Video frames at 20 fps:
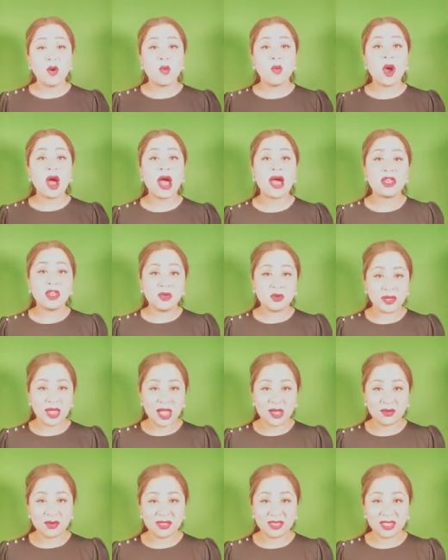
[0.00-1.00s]
How do you
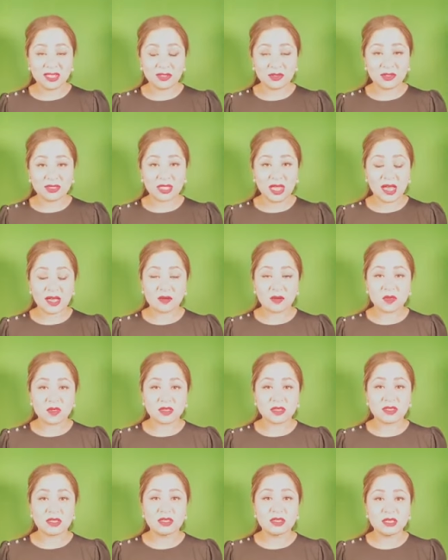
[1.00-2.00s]
calculate those
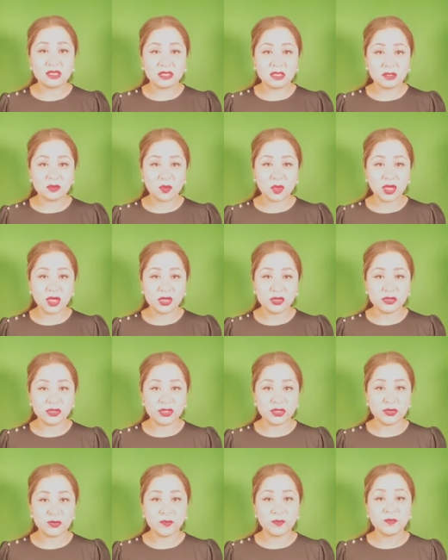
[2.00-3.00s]
hours? This is what you
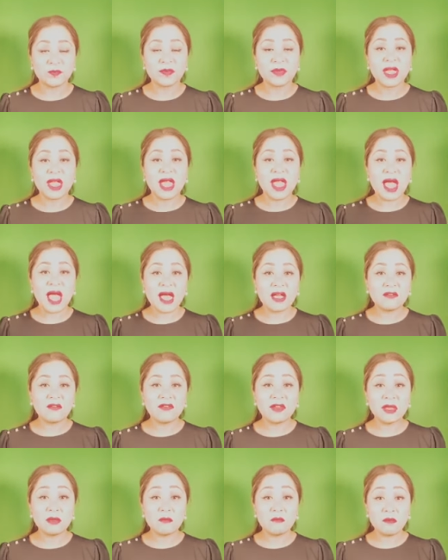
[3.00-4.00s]
do.
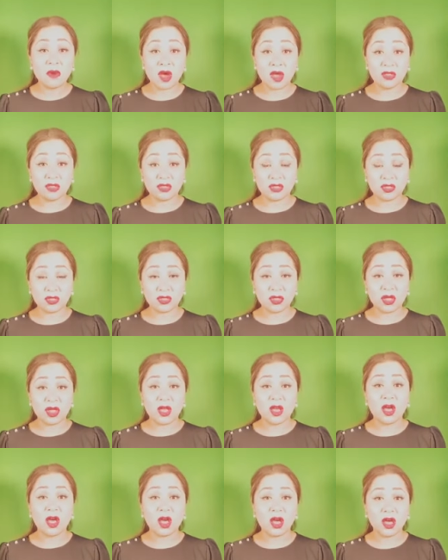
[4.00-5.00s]
Every month
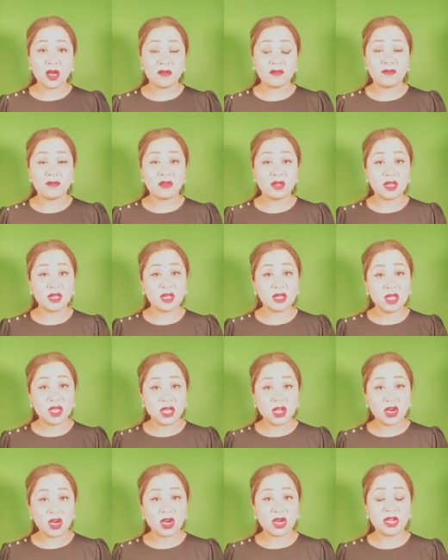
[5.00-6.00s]
of a
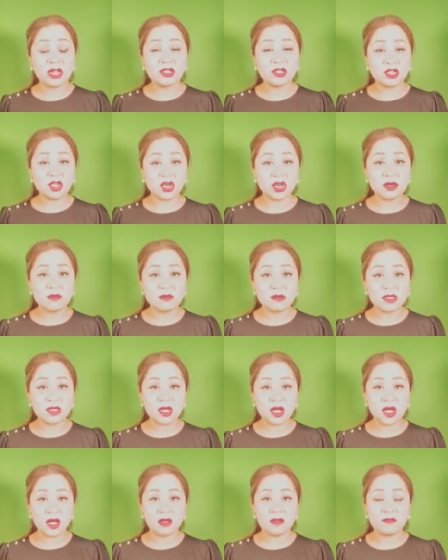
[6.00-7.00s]
year in terms
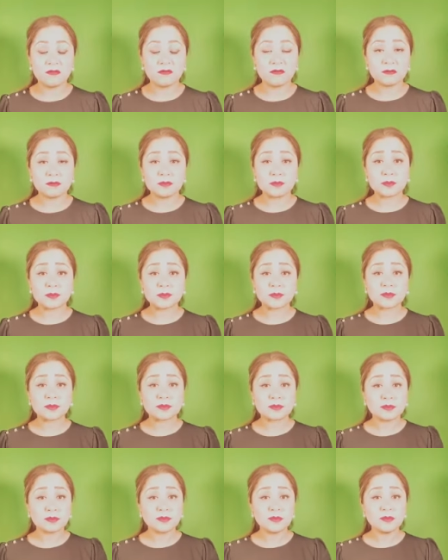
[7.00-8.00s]
of
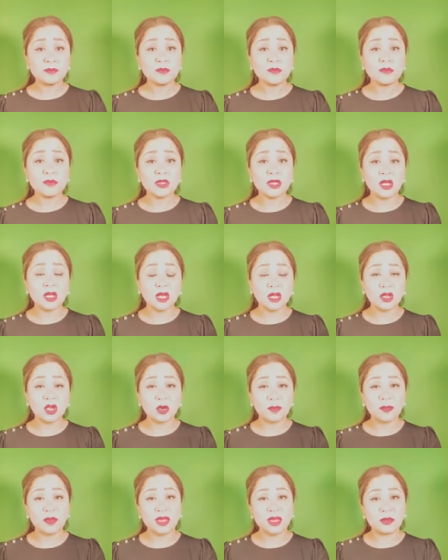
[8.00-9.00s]

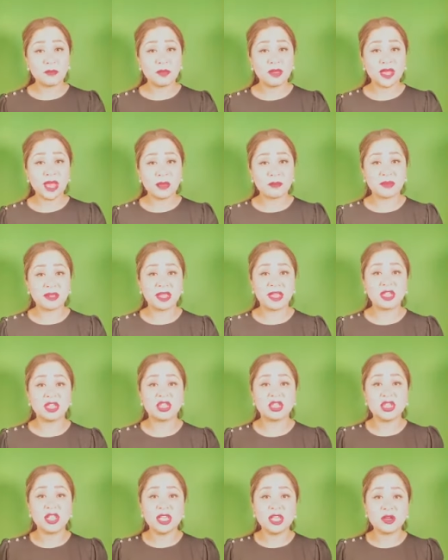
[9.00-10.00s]
your PMP
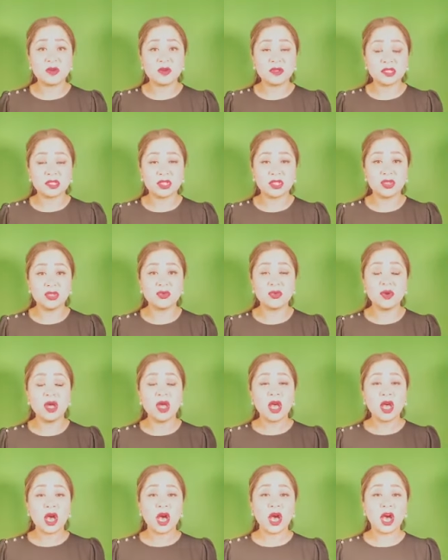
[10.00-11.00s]
application equals to
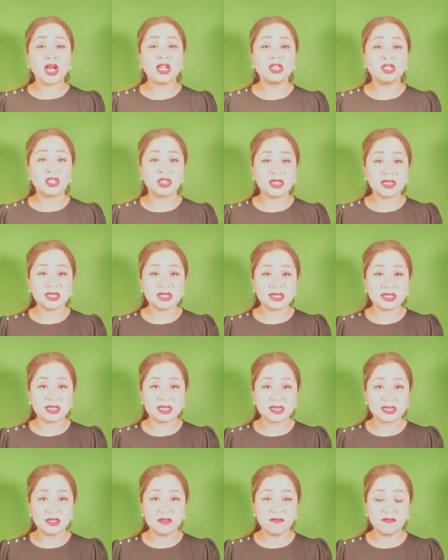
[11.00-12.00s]

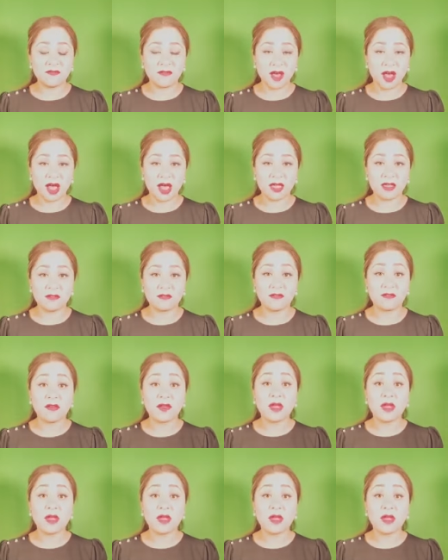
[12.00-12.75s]
165